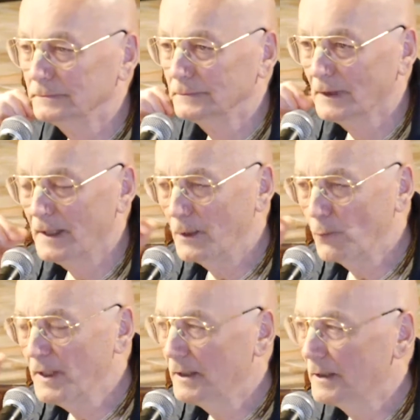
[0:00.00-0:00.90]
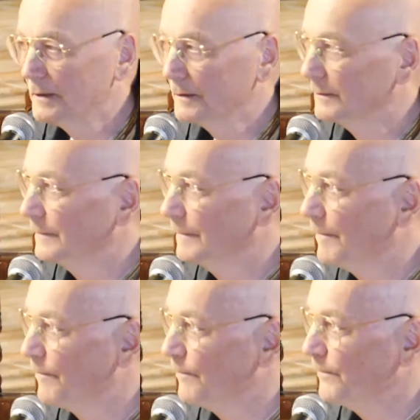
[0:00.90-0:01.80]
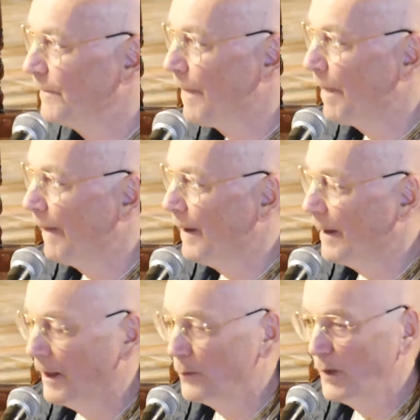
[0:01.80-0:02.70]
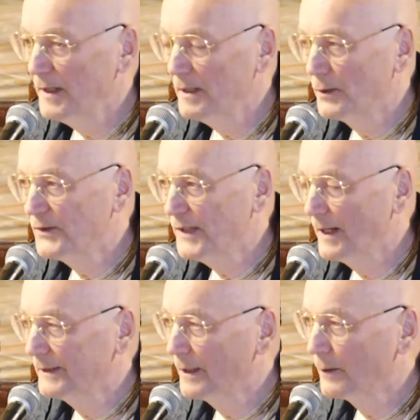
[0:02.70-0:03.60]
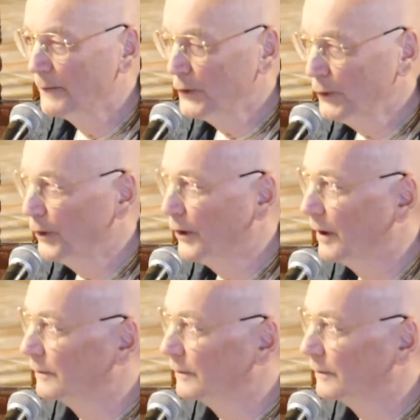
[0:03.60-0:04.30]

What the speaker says: Liquidity. And what is the Sanatan of sugar?